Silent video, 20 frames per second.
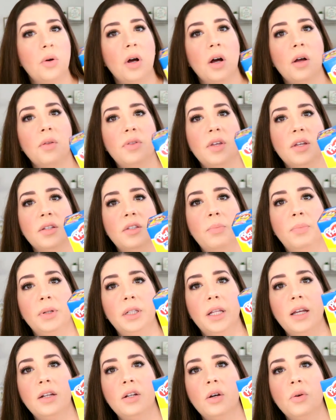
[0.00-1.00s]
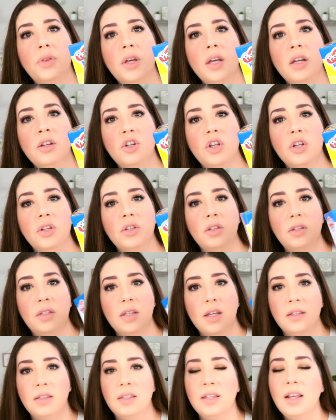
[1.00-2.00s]
got this Play-Doh thing she,
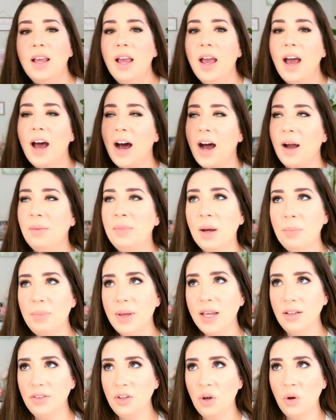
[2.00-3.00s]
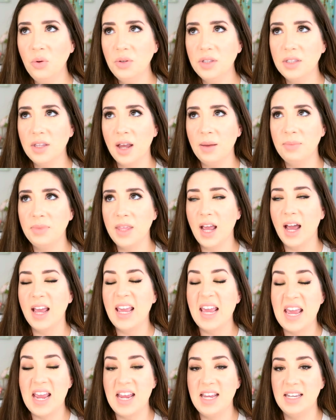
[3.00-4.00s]
since I'm not big on the whole slime thing. I
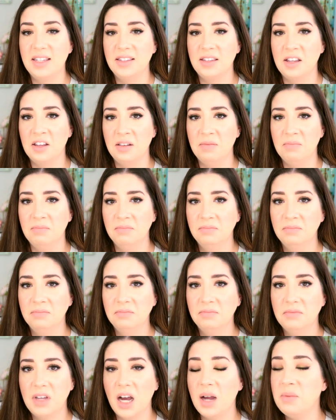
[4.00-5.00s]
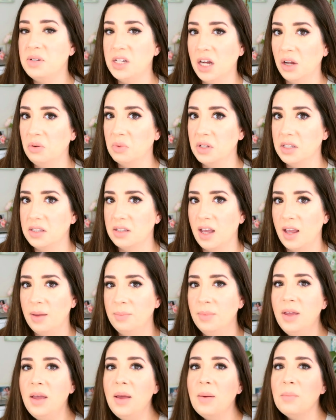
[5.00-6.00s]
hate slime. I'm done with
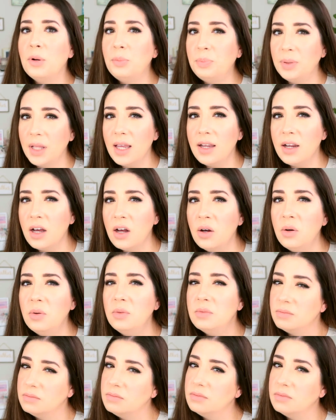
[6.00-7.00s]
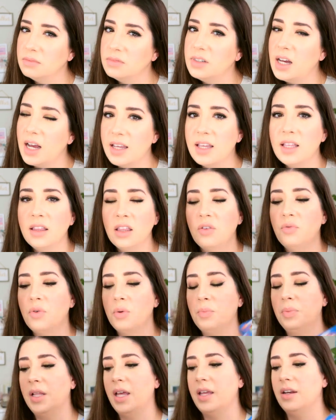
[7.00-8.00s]
slime. But Play-Doh, I can live
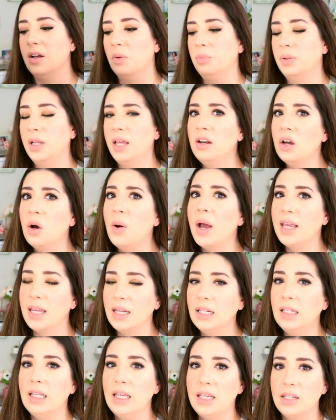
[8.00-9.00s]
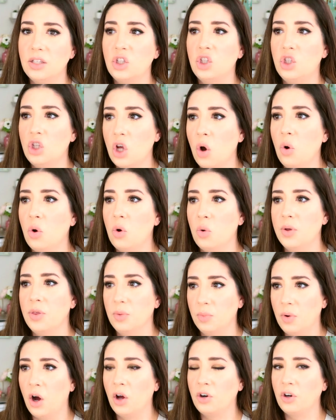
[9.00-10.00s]
with Play-Doh. Play-Doh I can at least soak with
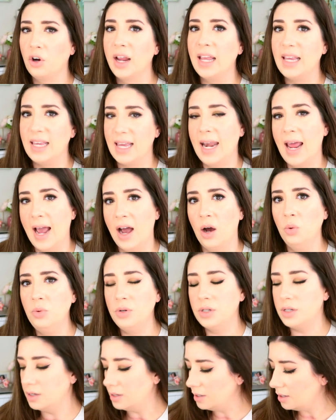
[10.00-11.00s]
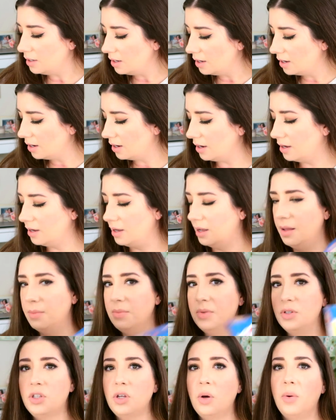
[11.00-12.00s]
water and get out. Um,
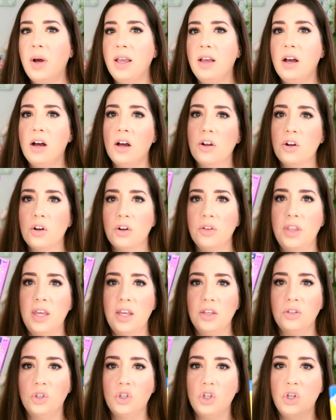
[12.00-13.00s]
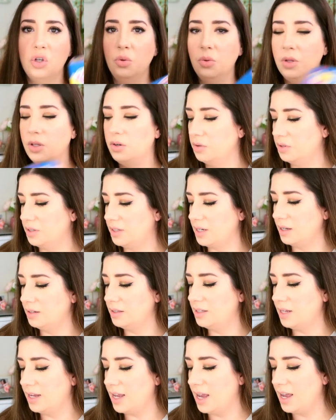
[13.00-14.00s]
so I got her these two little
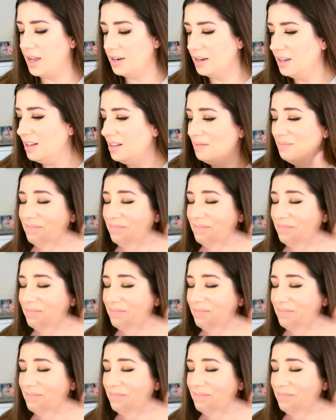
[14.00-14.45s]
sets. Again,